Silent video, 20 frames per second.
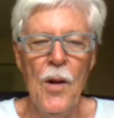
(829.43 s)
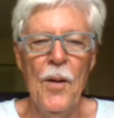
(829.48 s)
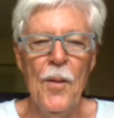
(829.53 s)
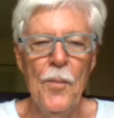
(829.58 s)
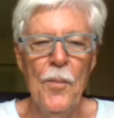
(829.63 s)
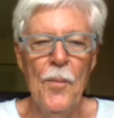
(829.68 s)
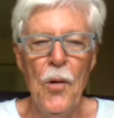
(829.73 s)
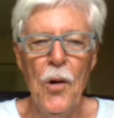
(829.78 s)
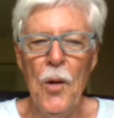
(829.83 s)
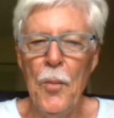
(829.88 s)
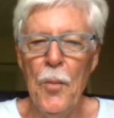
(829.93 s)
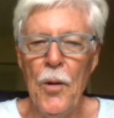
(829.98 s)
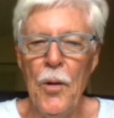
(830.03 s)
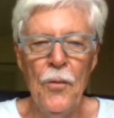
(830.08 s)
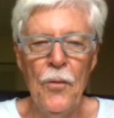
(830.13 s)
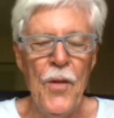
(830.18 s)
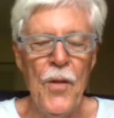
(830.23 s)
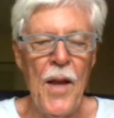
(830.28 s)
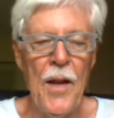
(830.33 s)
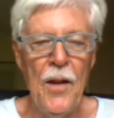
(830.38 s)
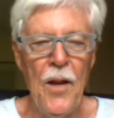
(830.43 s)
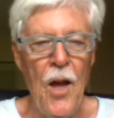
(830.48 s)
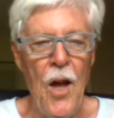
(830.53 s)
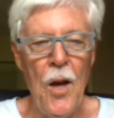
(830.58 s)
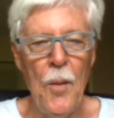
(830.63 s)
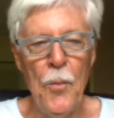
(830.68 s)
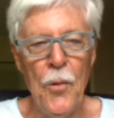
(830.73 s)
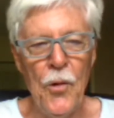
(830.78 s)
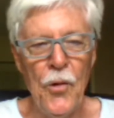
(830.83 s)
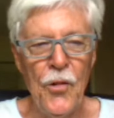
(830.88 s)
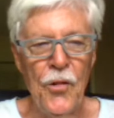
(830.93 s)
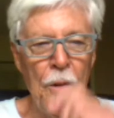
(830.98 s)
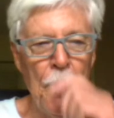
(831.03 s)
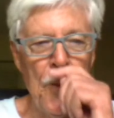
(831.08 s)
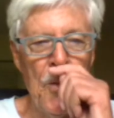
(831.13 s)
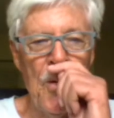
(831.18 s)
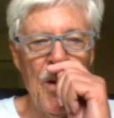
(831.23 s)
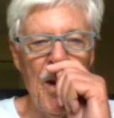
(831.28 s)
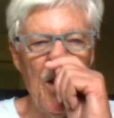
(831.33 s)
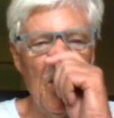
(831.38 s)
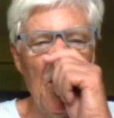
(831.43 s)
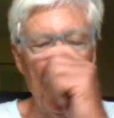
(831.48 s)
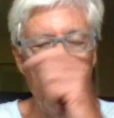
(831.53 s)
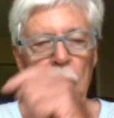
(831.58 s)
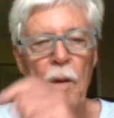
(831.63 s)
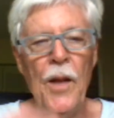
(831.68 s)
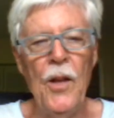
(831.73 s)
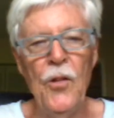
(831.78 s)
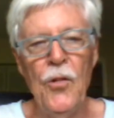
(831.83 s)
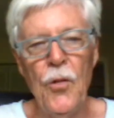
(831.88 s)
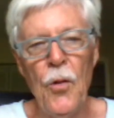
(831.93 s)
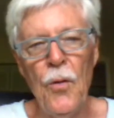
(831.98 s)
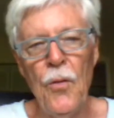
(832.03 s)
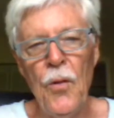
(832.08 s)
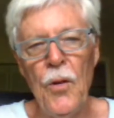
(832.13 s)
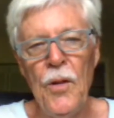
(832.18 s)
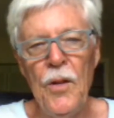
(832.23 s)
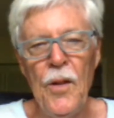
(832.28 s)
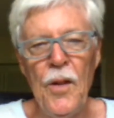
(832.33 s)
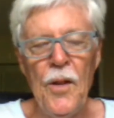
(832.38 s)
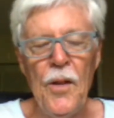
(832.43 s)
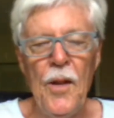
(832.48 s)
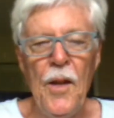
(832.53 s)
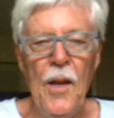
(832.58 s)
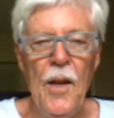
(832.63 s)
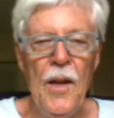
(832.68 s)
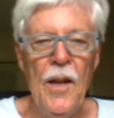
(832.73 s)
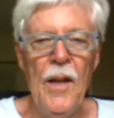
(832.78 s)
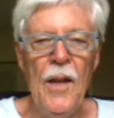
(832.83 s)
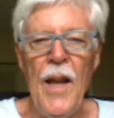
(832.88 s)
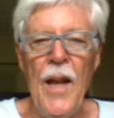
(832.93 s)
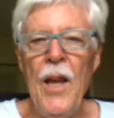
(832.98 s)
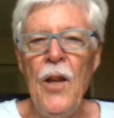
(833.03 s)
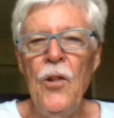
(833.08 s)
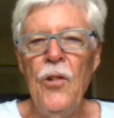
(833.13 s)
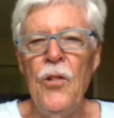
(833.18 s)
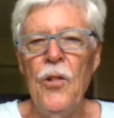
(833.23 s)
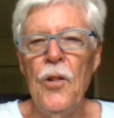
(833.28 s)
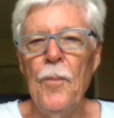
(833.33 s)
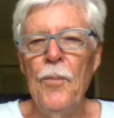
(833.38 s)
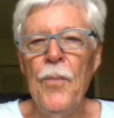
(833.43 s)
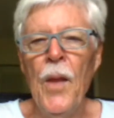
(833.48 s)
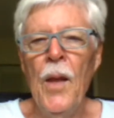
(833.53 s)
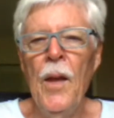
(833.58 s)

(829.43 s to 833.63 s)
Burma or Vietnam or some crazy place over in Asia.